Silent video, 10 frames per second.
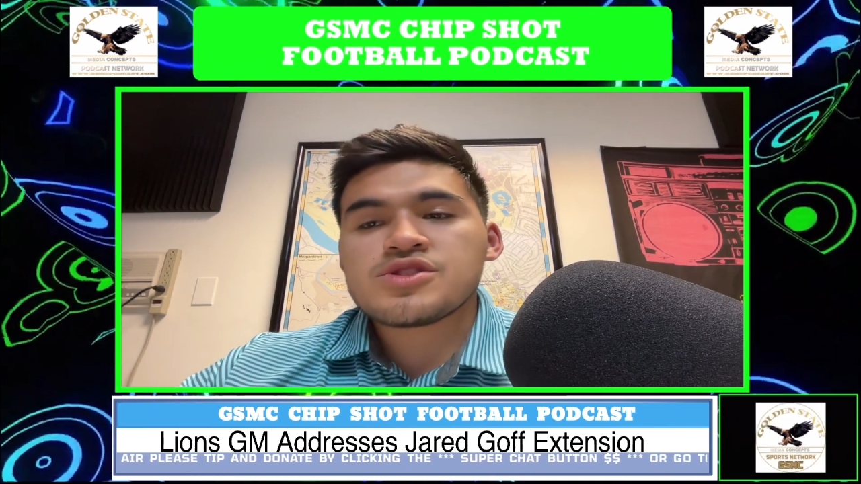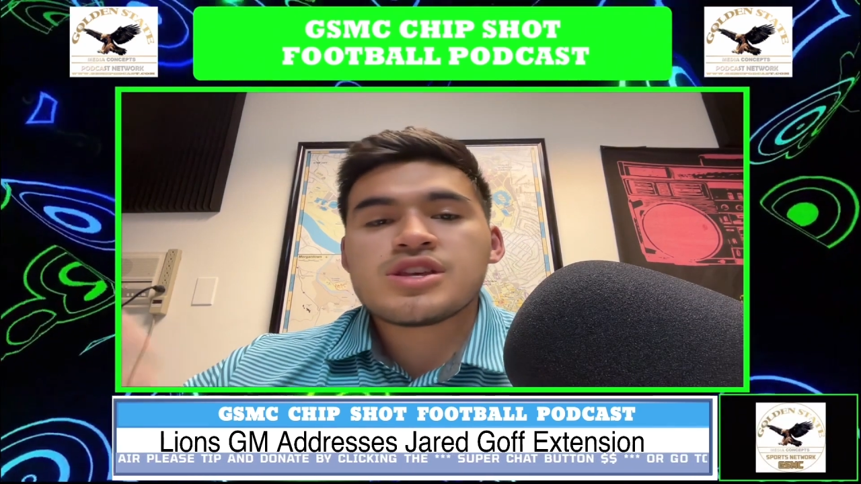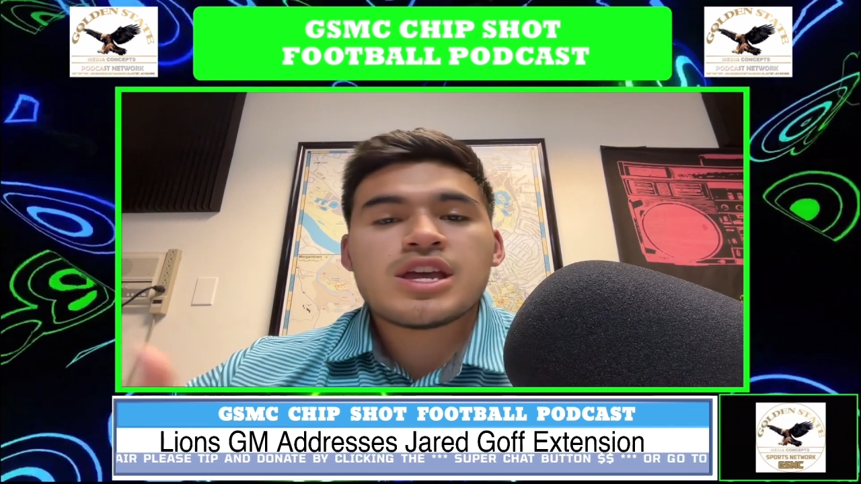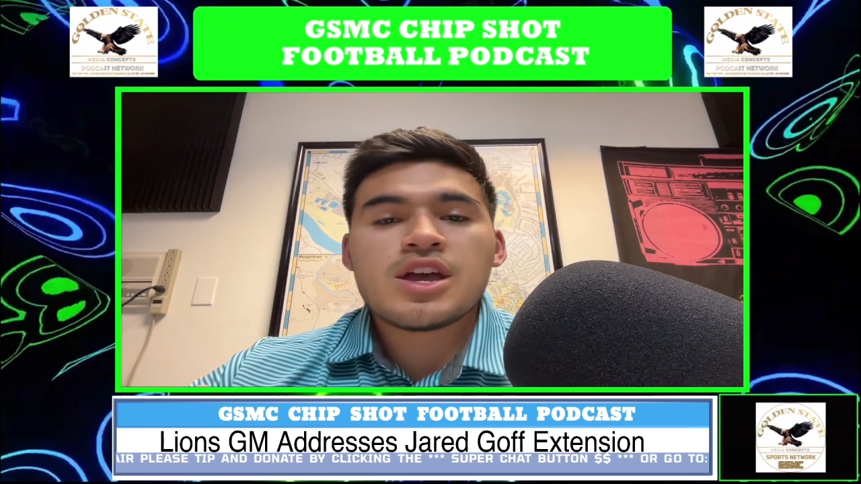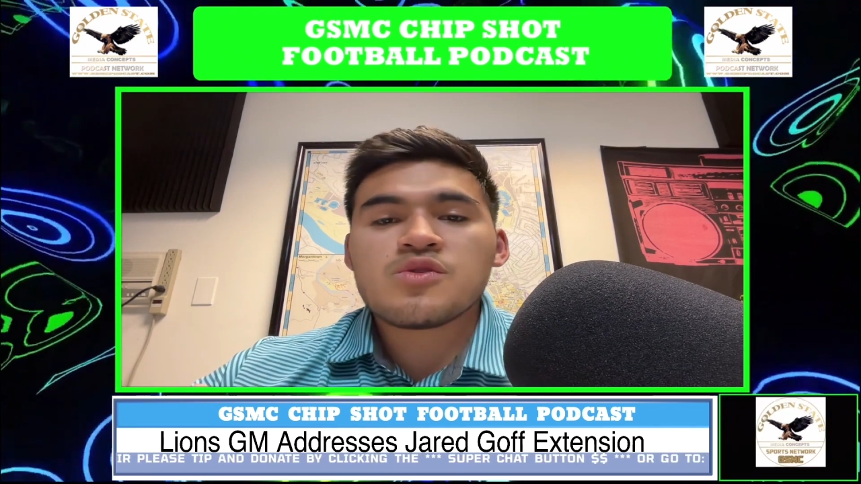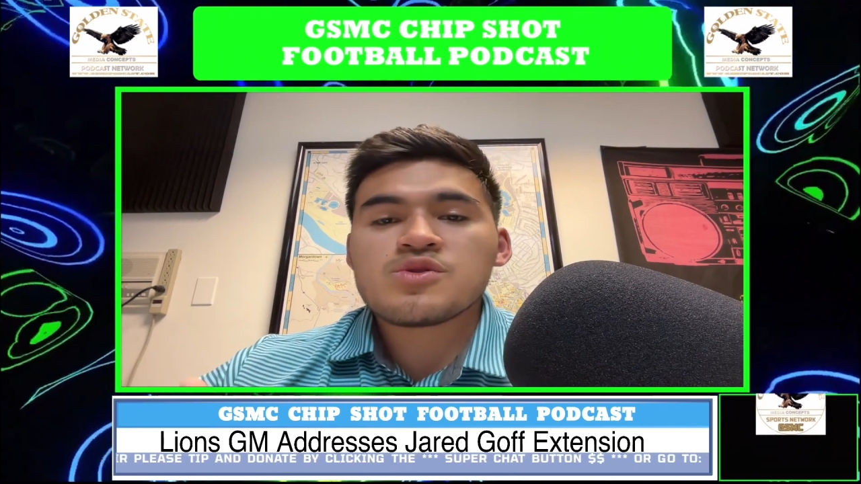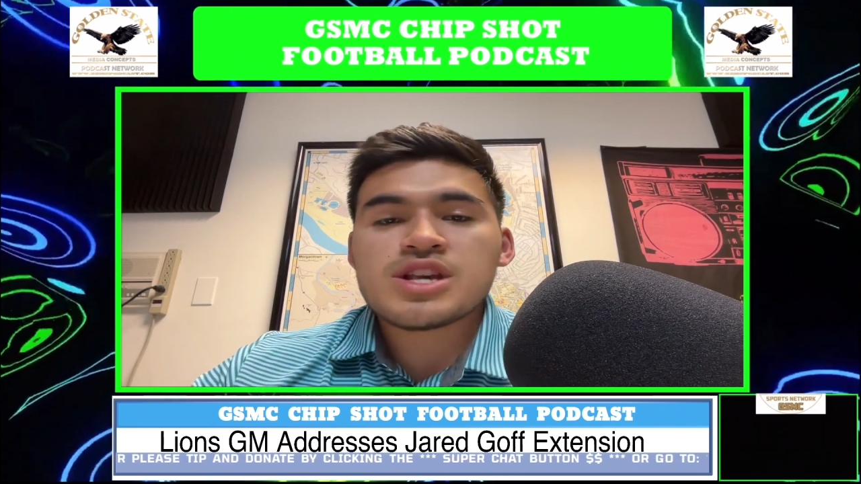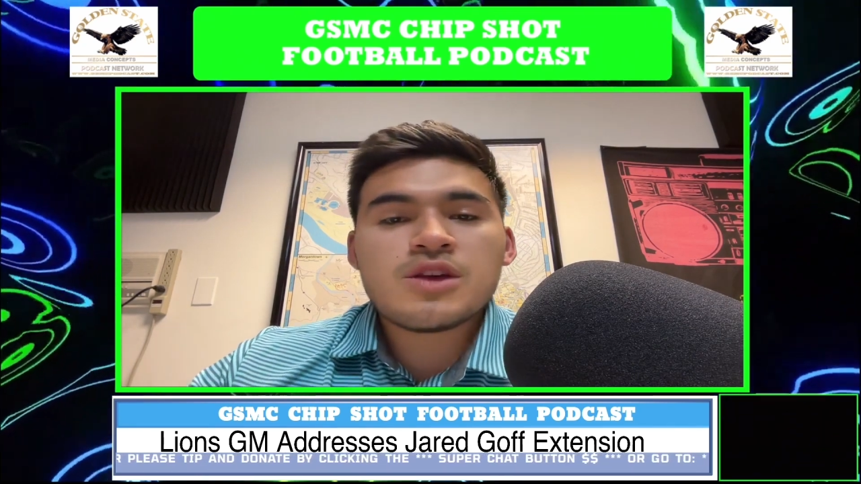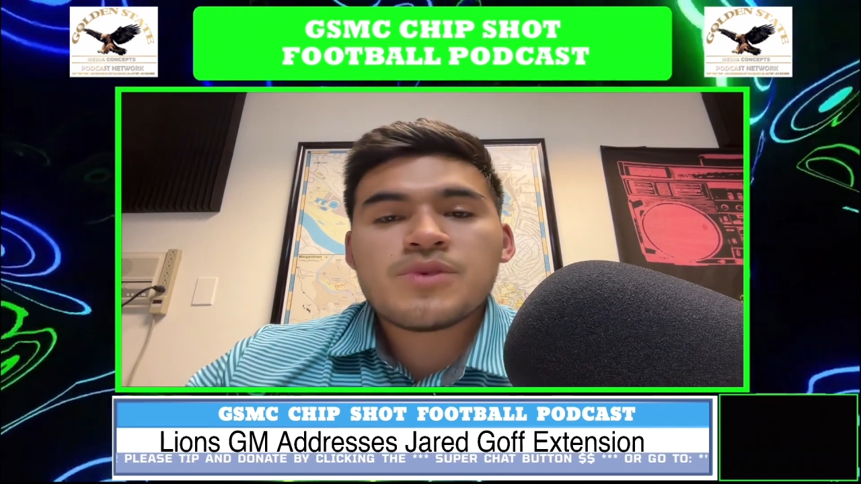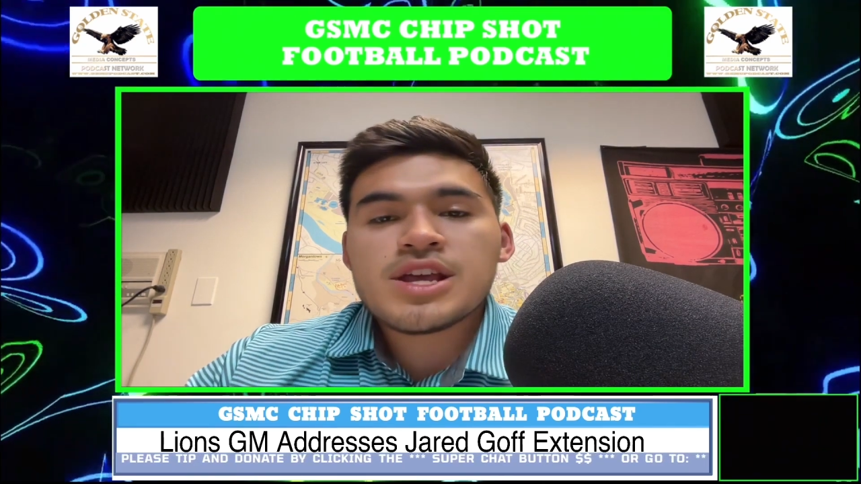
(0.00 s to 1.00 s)
the Eagles,
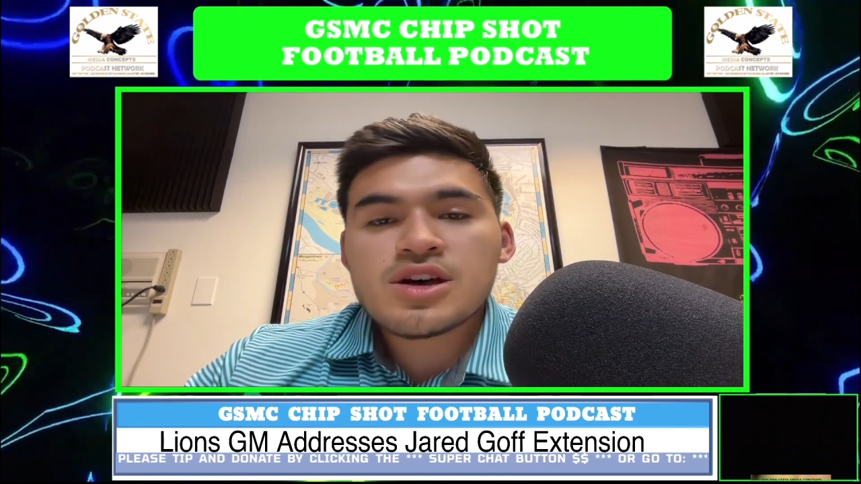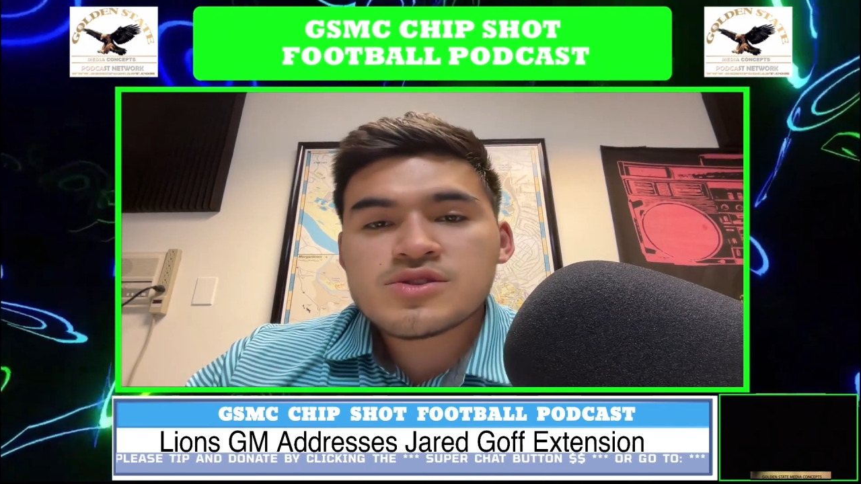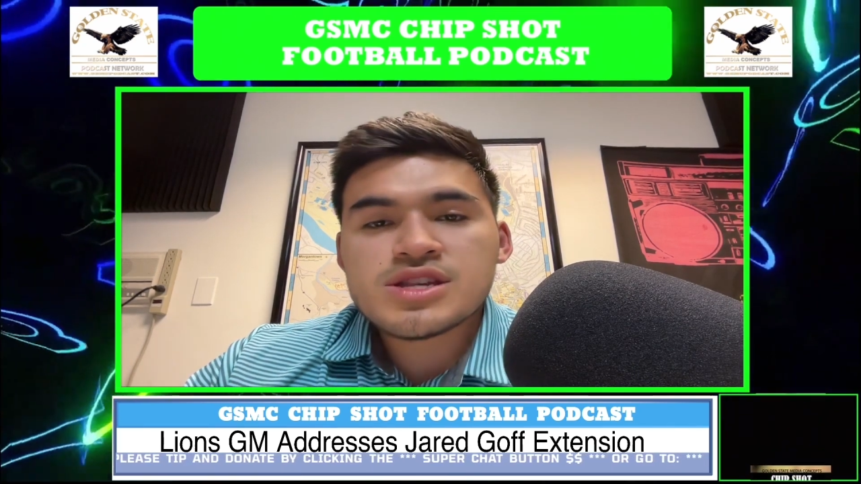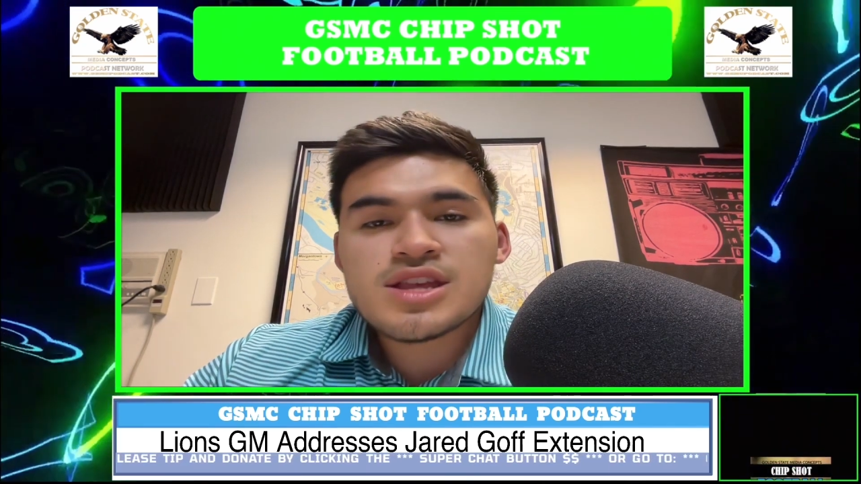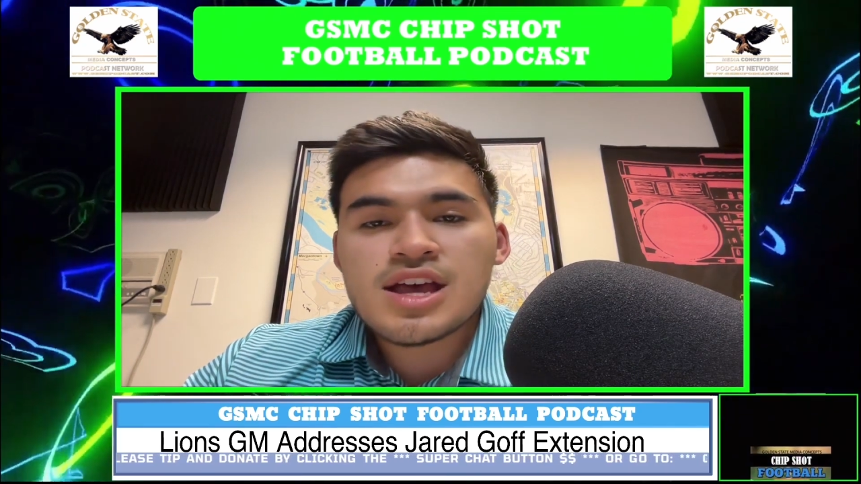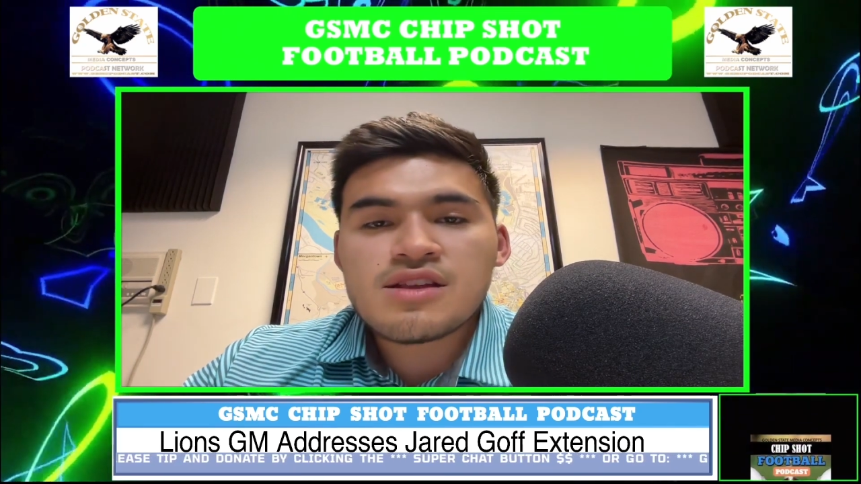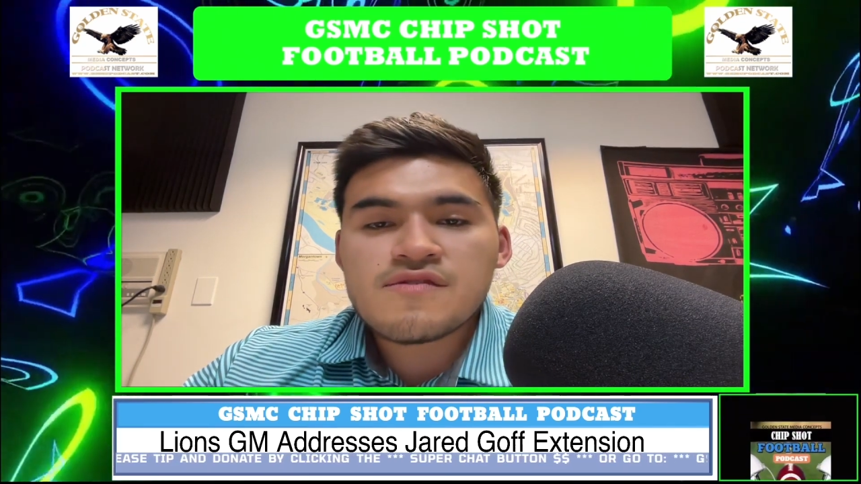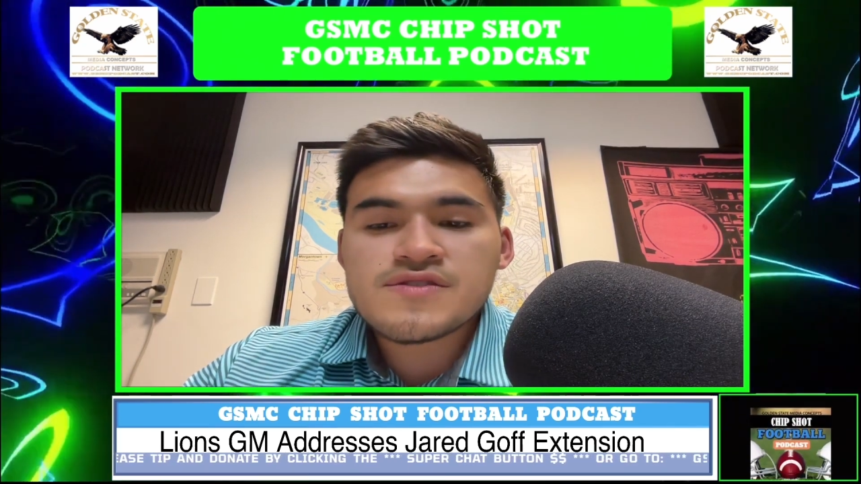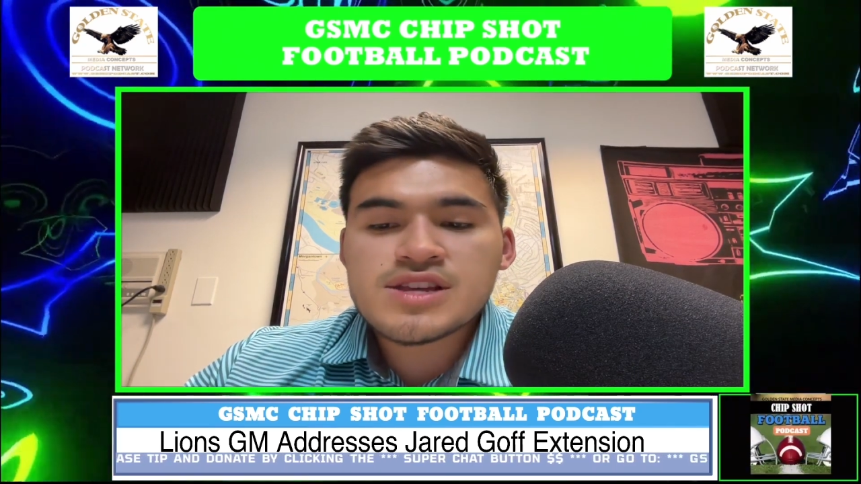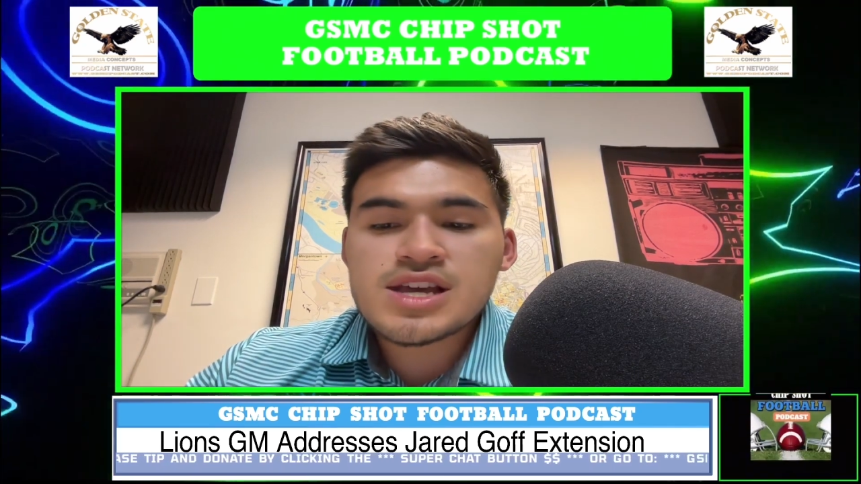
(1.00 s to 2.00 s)
anybody else in the N F
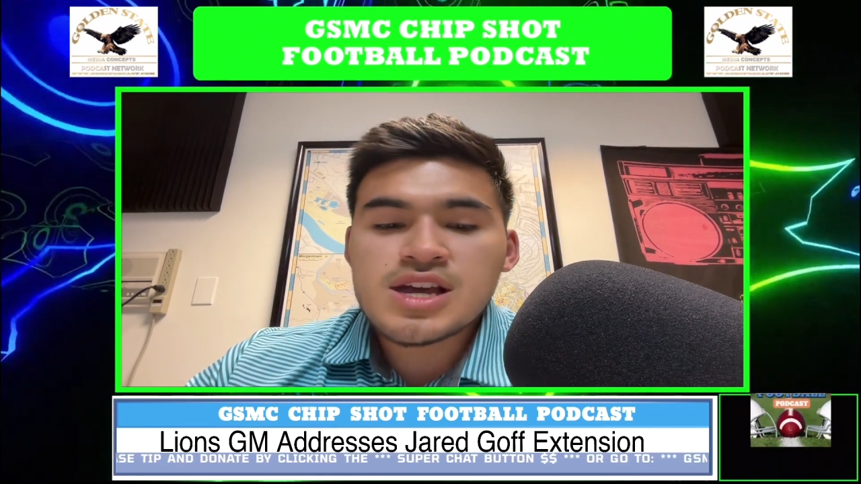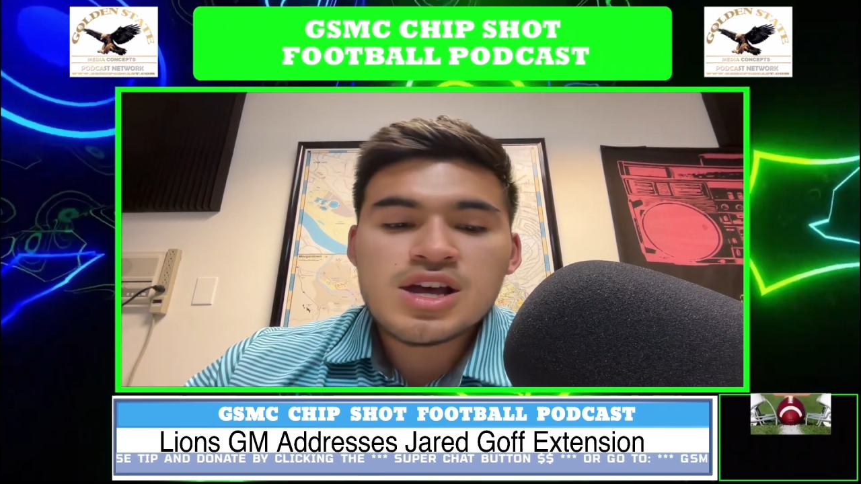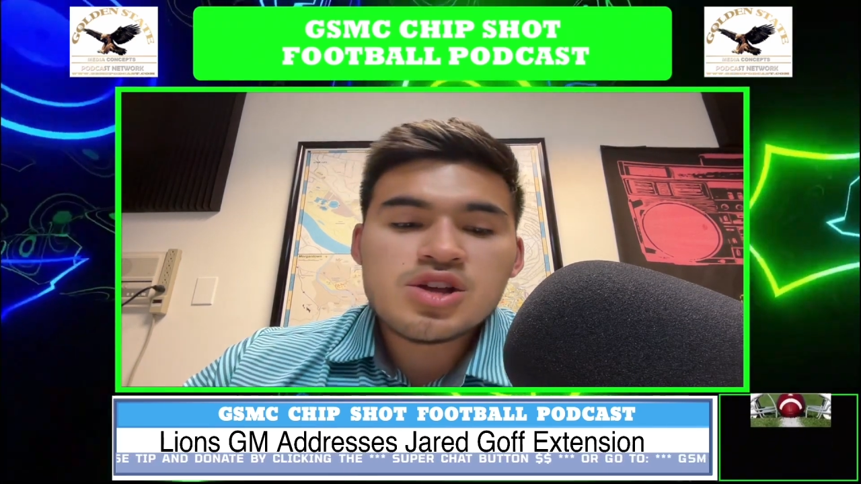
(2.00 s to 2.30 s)
C